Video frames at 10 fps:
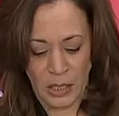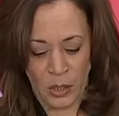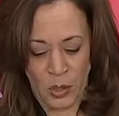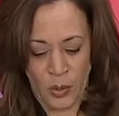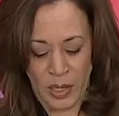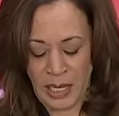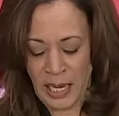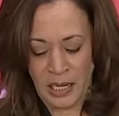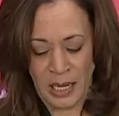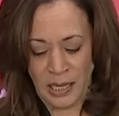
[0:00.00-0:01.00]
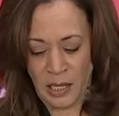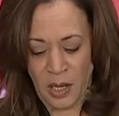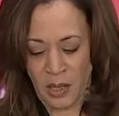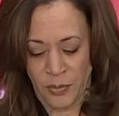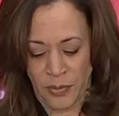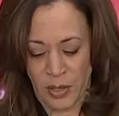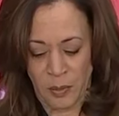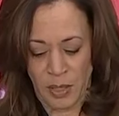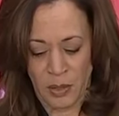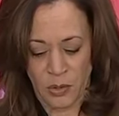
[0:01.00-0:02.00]
You know, again, I think on the
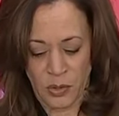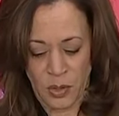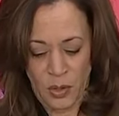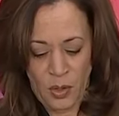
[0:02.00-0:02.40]
fundamentals,